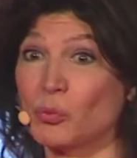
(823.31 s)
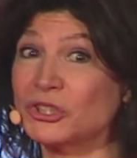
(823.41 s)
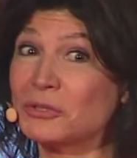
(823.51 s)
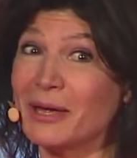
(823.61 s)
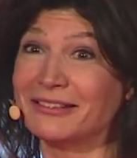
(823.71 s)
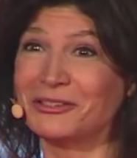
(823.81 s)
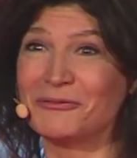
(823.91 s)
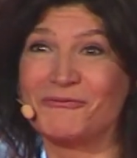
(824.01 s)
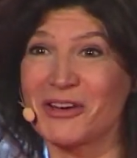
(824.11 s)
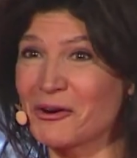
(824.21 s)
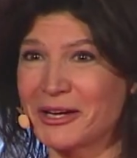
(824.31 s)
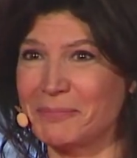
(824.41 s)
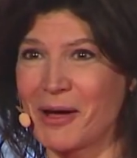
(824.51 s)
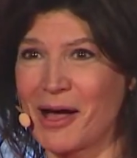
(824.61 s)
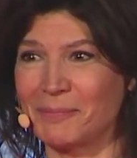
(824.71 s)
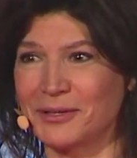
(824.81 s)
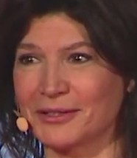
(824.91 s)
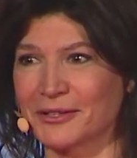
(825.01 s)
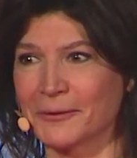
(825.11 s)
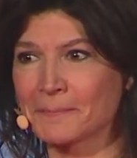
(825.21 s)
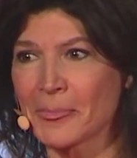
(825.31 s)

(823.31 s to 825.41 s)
which makes you very popular.